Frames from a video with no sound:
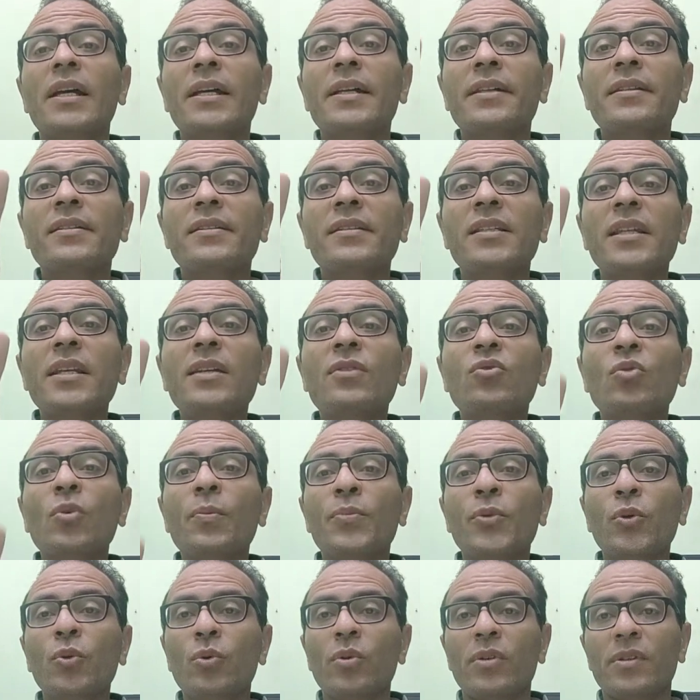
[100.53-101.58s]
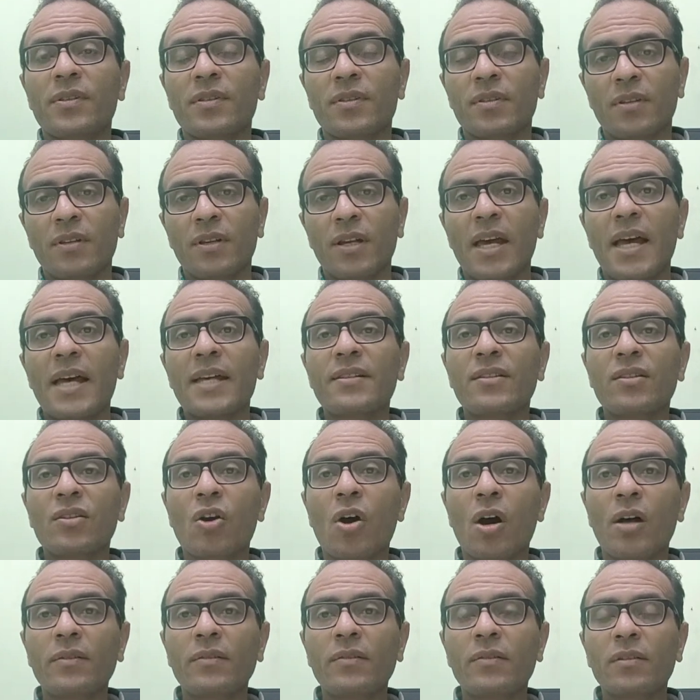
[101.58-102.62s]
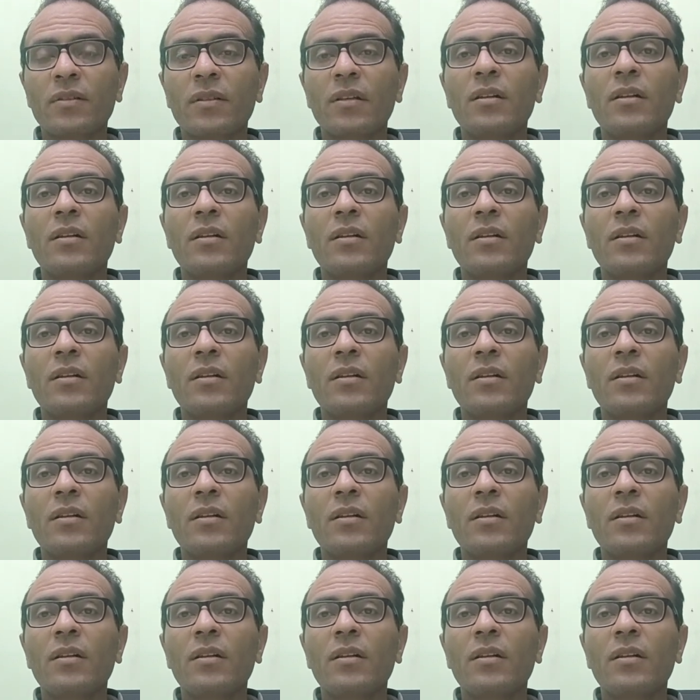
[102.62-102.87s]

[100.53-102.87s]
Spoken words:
T tubules has got